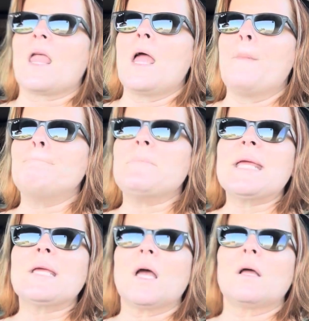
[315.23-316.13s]
and
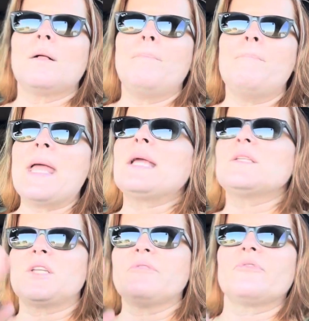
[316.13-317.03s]
make a
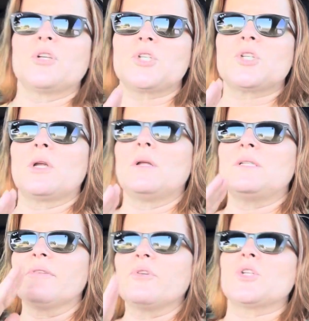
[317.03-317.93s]

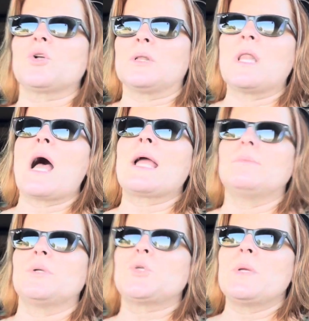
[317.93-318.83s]
differential
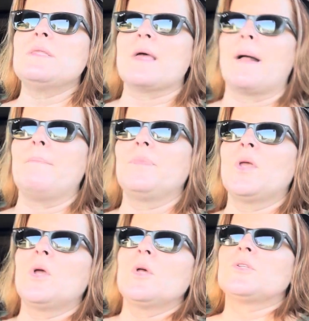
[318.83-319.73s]
line between
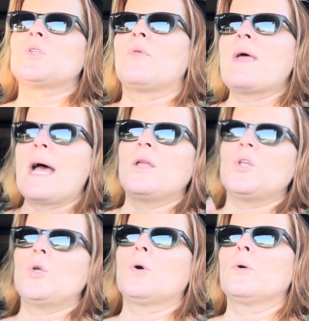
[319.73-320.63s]
them so
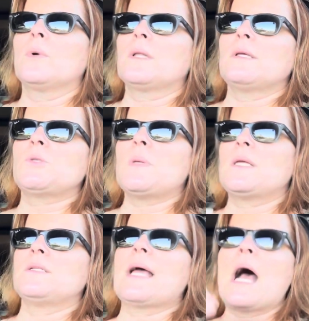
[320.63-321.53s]
that you're really
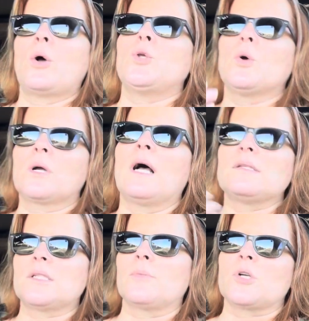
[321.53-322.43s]
speaking to how your
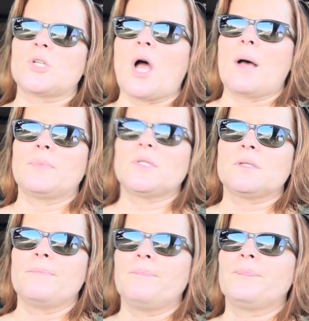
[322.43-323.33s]
customer
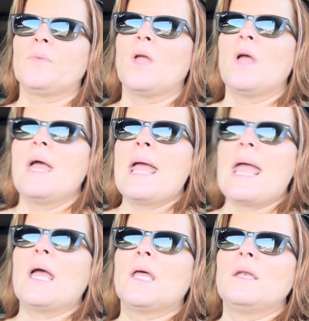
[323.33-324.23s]
shops.
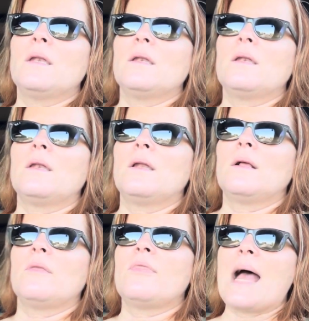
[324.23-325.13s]
And
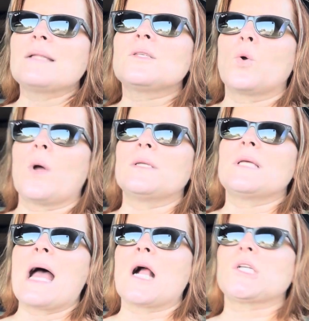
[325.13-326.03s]
that's going
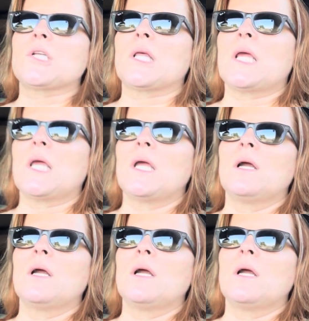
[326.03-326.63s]
to actually